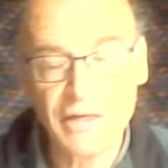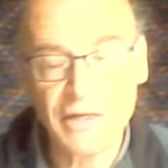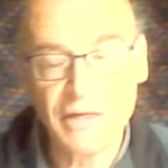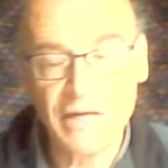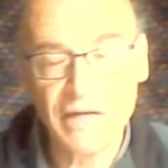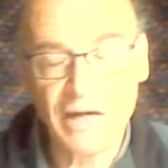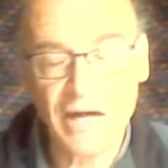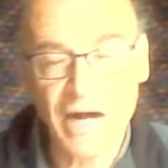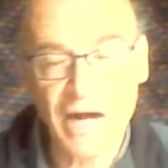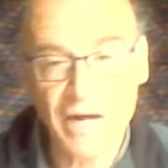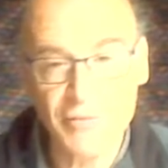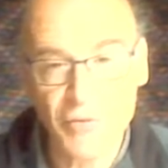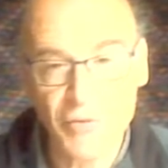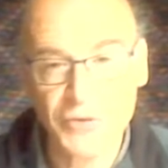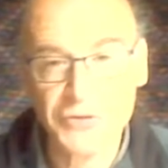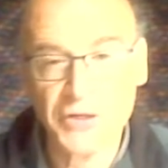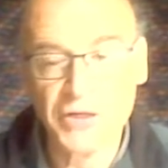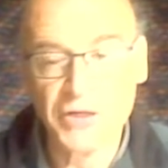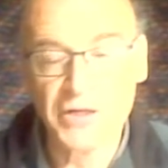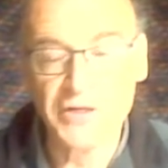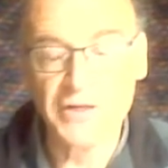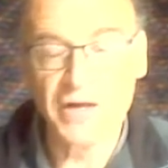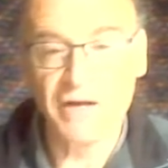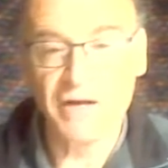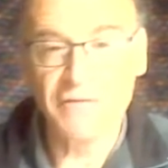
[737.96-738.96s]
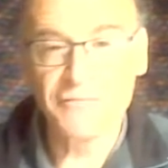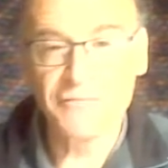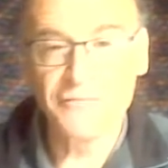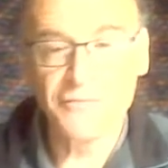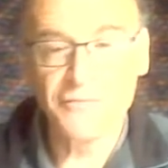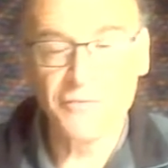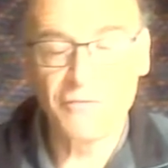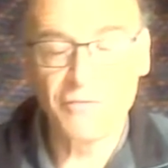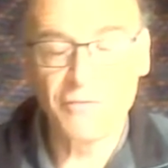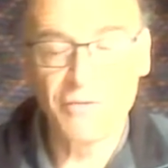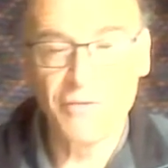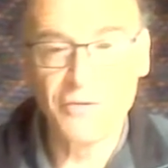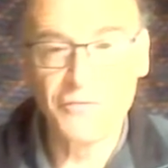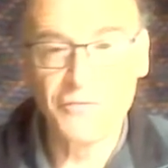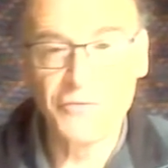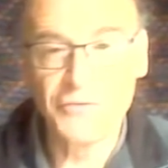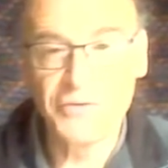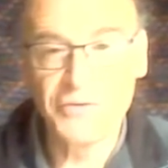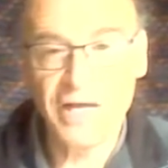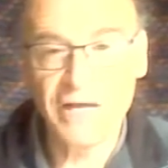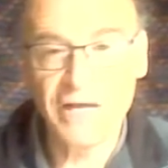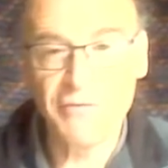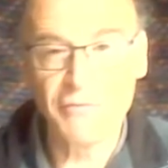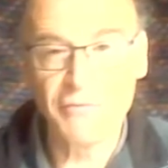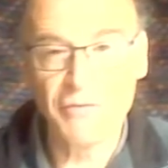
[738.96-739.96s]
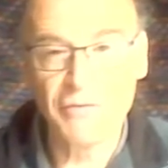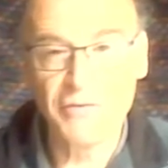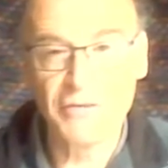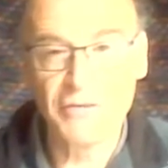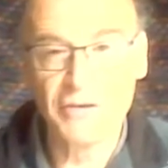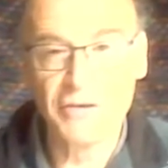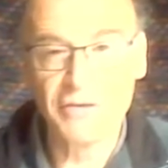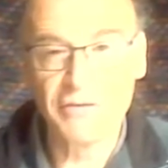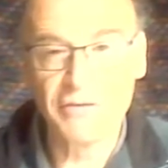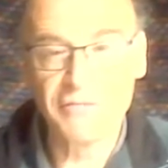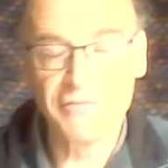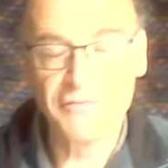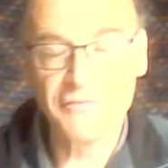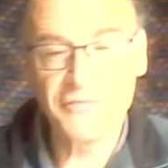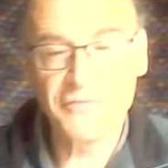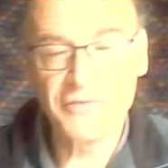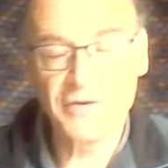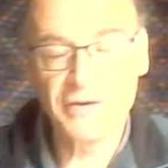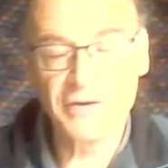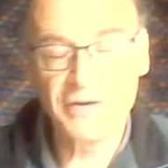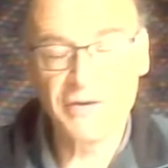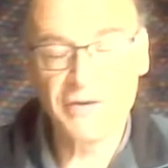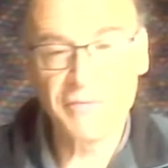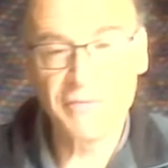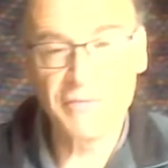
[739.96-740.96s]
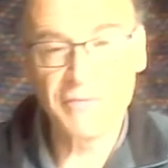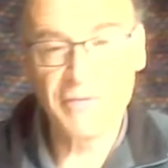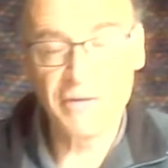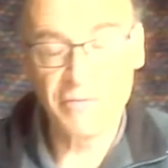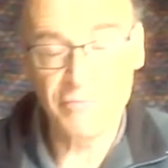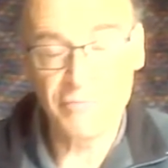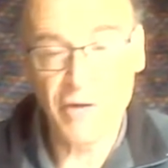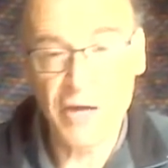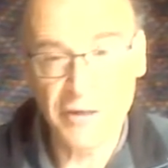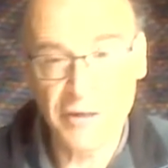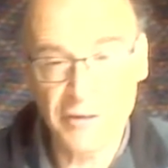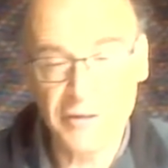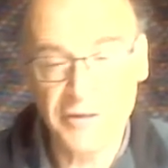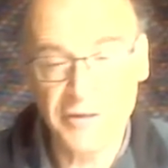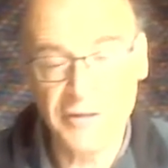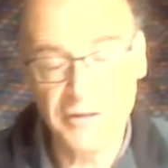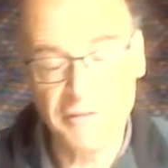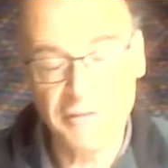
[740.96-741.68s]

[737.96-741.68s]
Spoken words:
ironically enough, although today we think of, rightly,